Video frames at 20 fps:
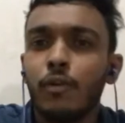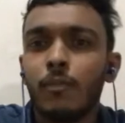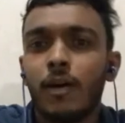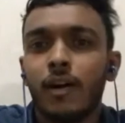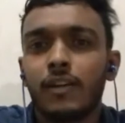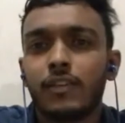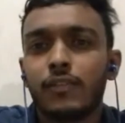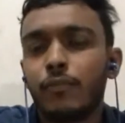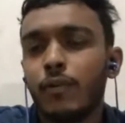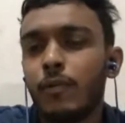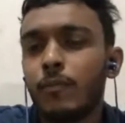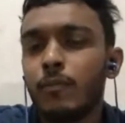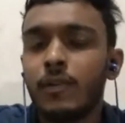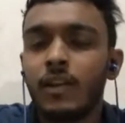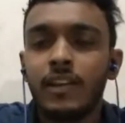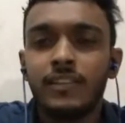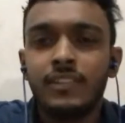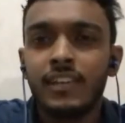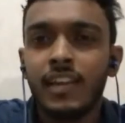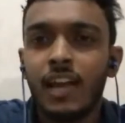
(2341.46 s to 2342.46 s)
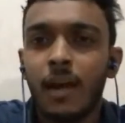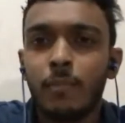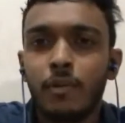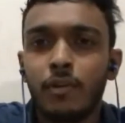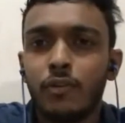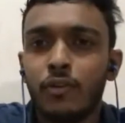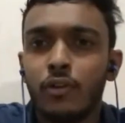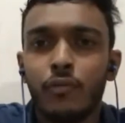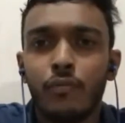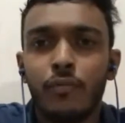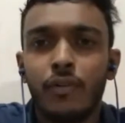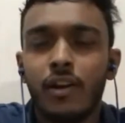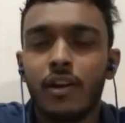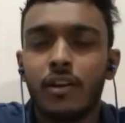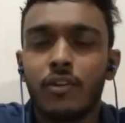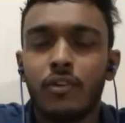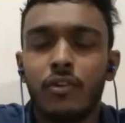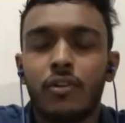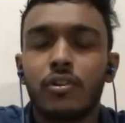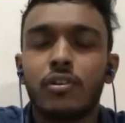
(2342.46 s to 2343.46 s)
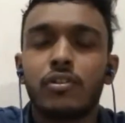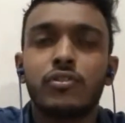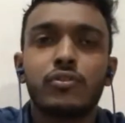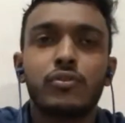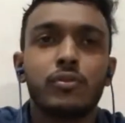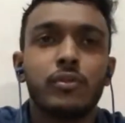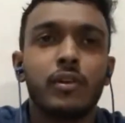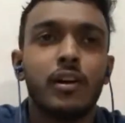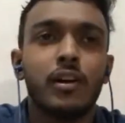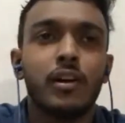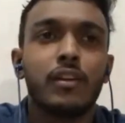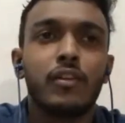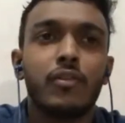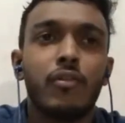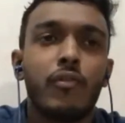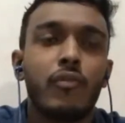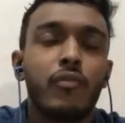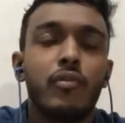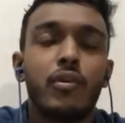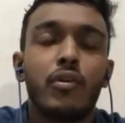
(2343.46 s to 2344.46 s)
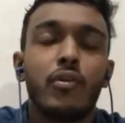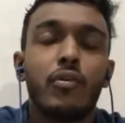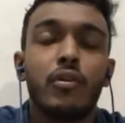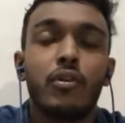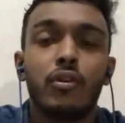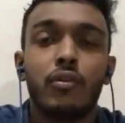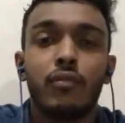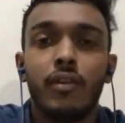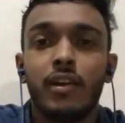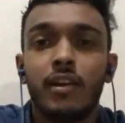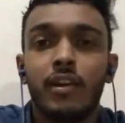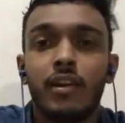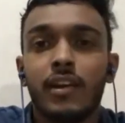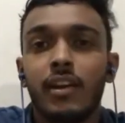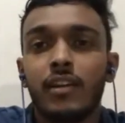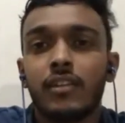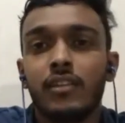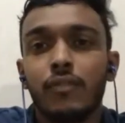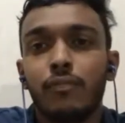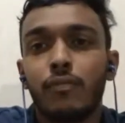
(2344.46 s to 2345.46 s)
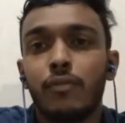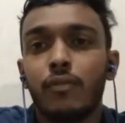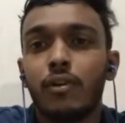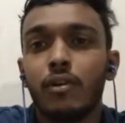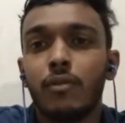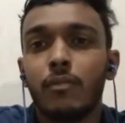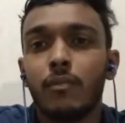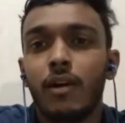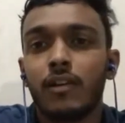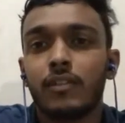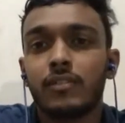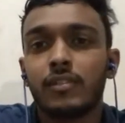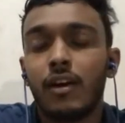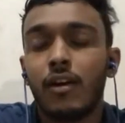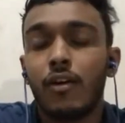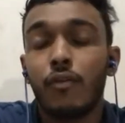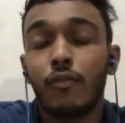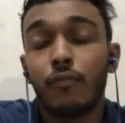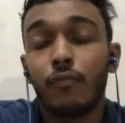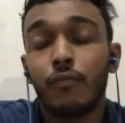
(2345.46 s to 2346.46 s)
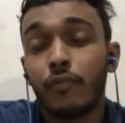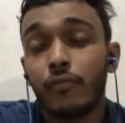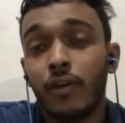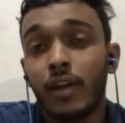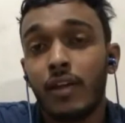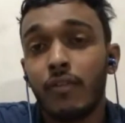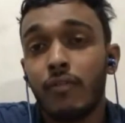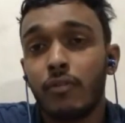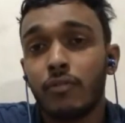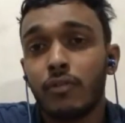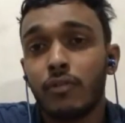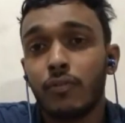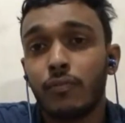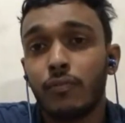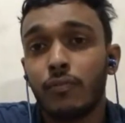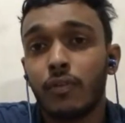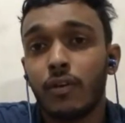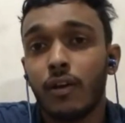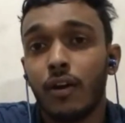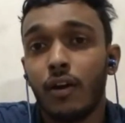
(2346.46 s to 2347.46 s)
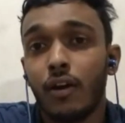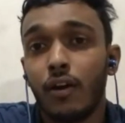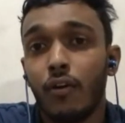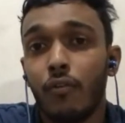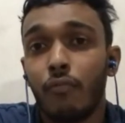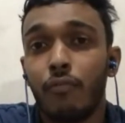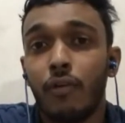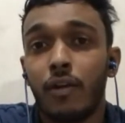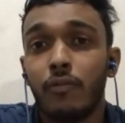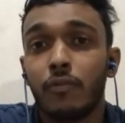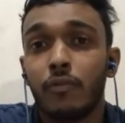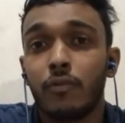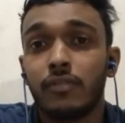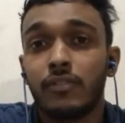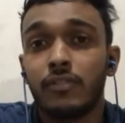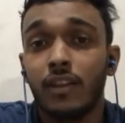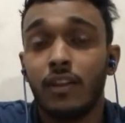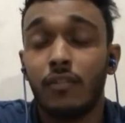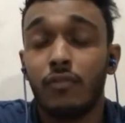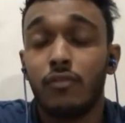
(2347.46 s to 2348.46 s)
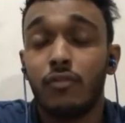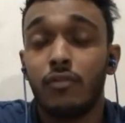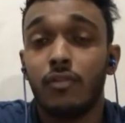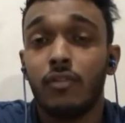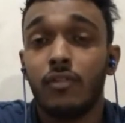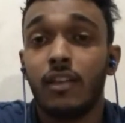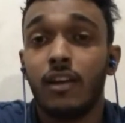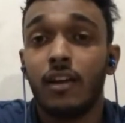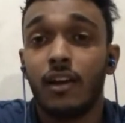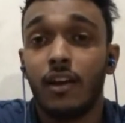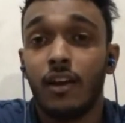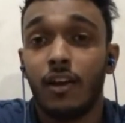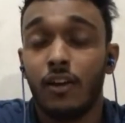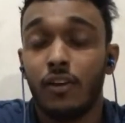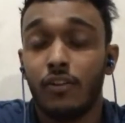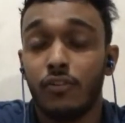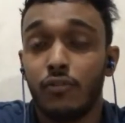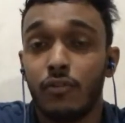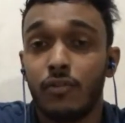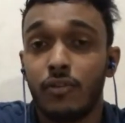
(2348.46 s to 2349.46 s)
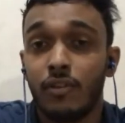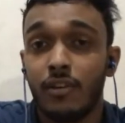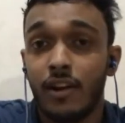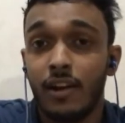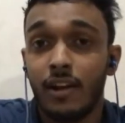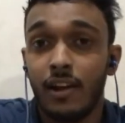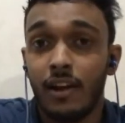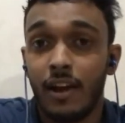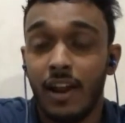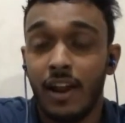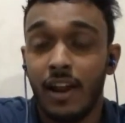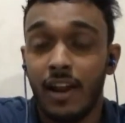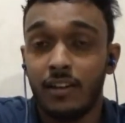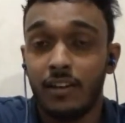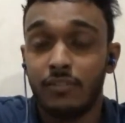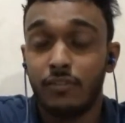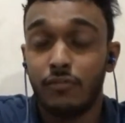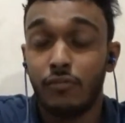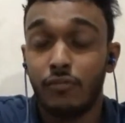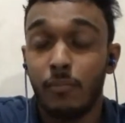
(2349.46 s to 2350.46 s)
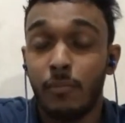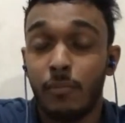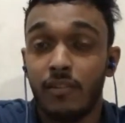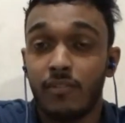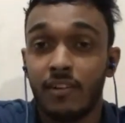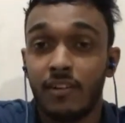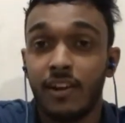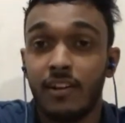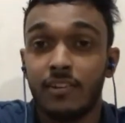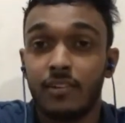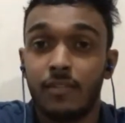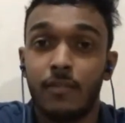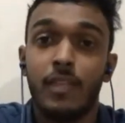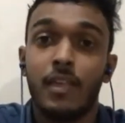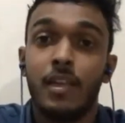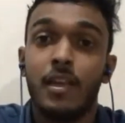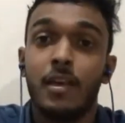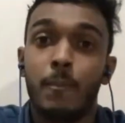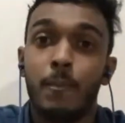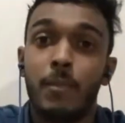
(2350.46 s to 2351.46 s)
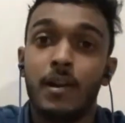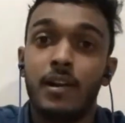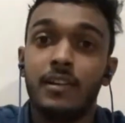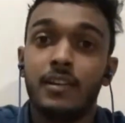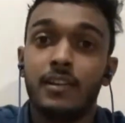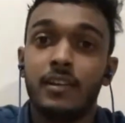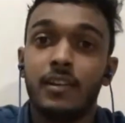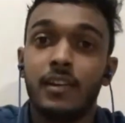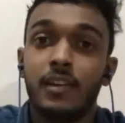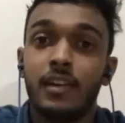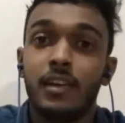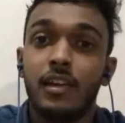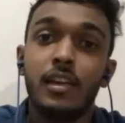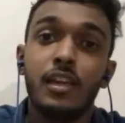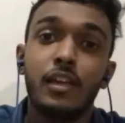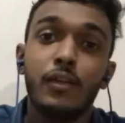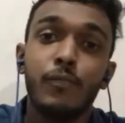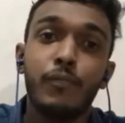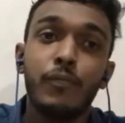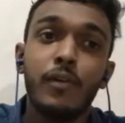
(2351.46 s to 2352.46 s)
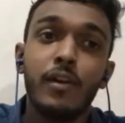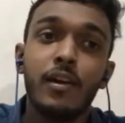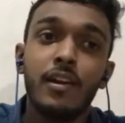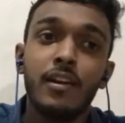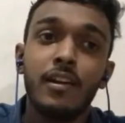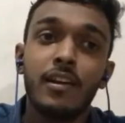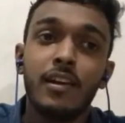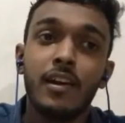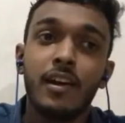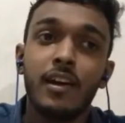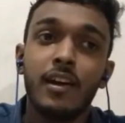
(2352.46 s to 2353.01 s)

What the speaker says: marks from teaching aptitude. We are not sure you will get the full marks of 5 out of 5 question, the your answer will be right. But if you are,